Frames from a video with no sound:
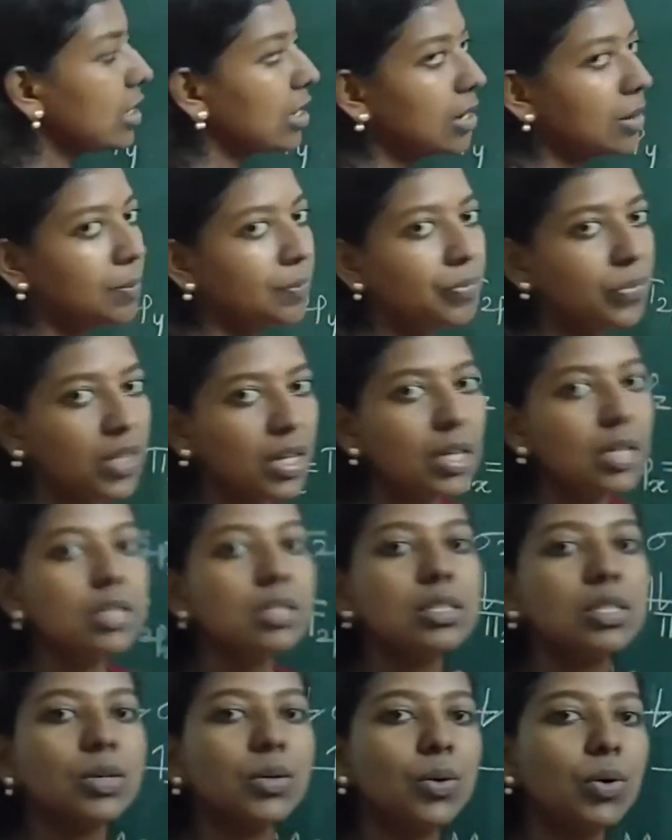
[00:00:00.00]
done.
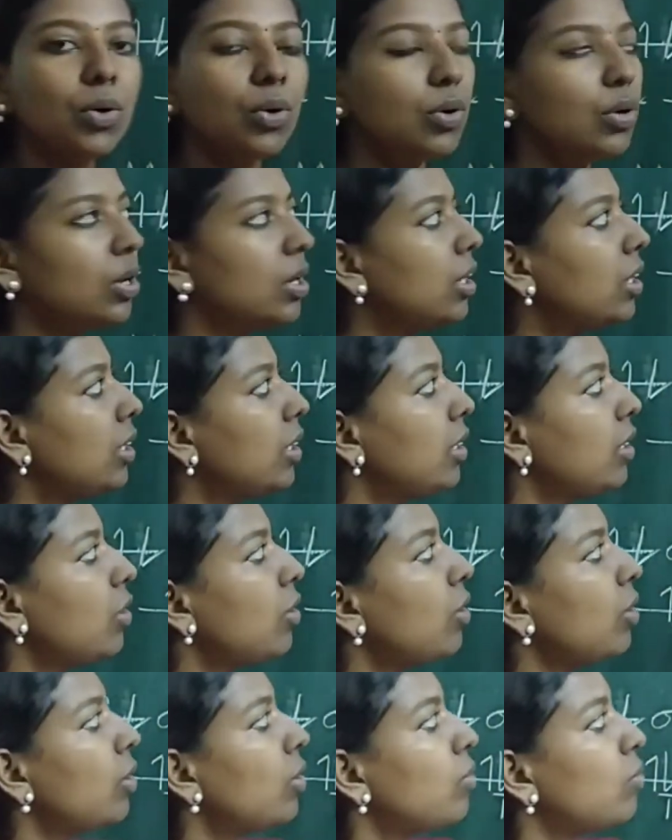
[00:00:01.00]
So
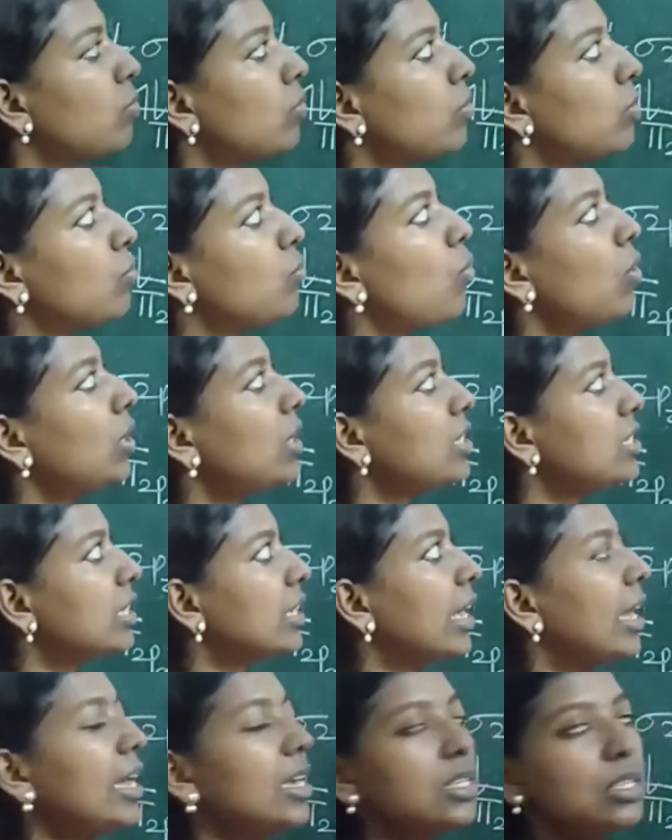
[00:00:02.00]
what is
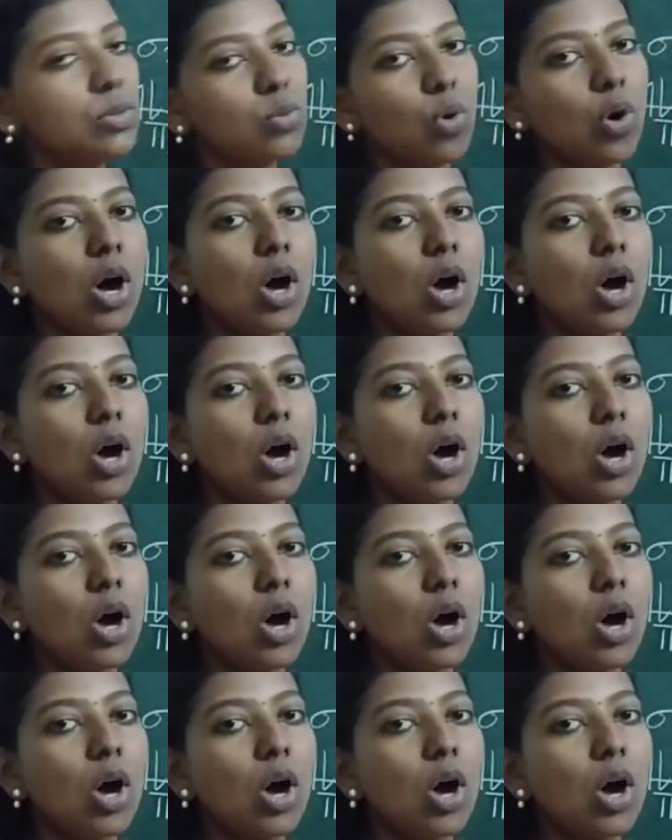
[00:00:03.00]
the case?